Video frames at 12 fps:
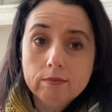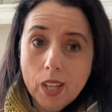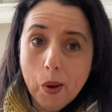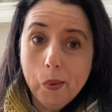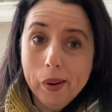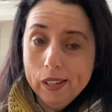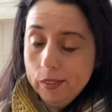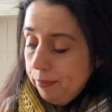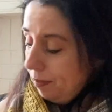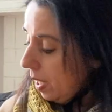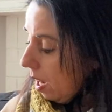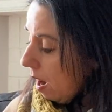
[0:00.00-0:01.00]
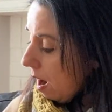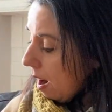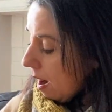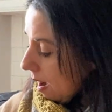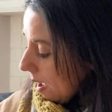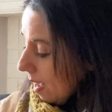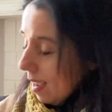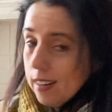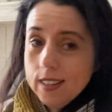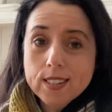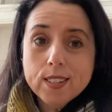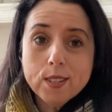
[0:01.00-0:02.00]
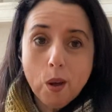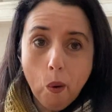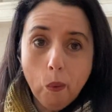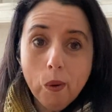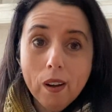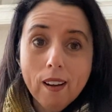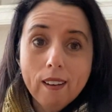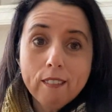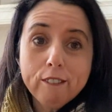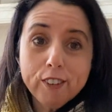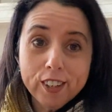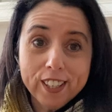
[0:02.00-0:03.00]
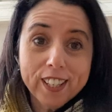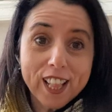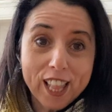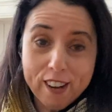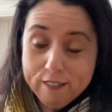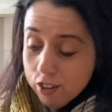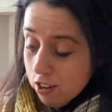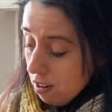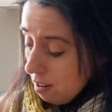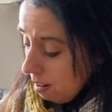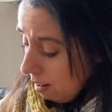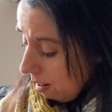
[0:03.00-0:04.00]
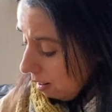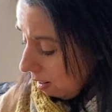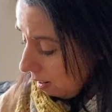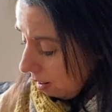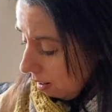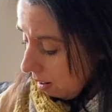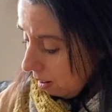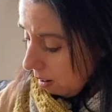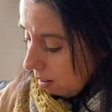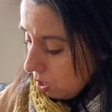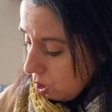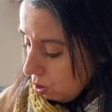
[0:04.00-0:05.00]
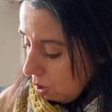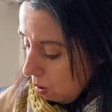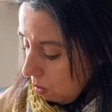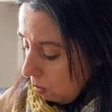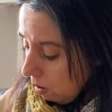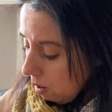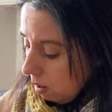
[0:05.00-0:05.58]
Well, it is so friggin' clever. So,